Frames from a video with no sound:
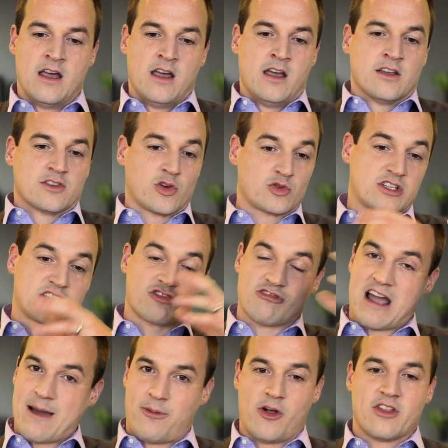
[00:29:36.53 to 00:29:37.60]
So just to
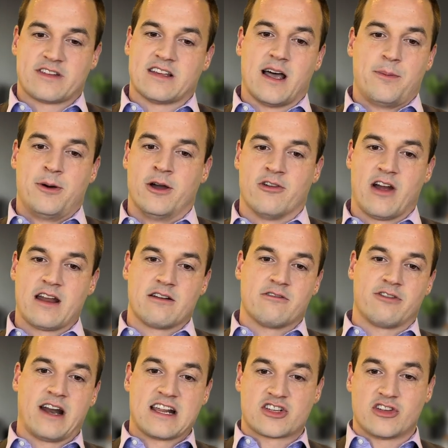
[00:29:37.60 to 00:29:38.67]
wrap all this up, right?
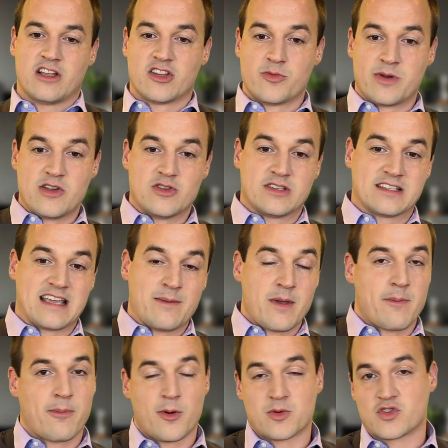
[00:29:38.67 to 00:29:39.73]
Financial elder abuse can be
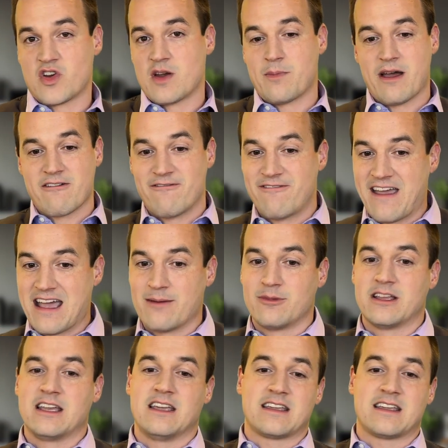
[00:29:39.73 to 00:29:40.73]
perpetrated by family,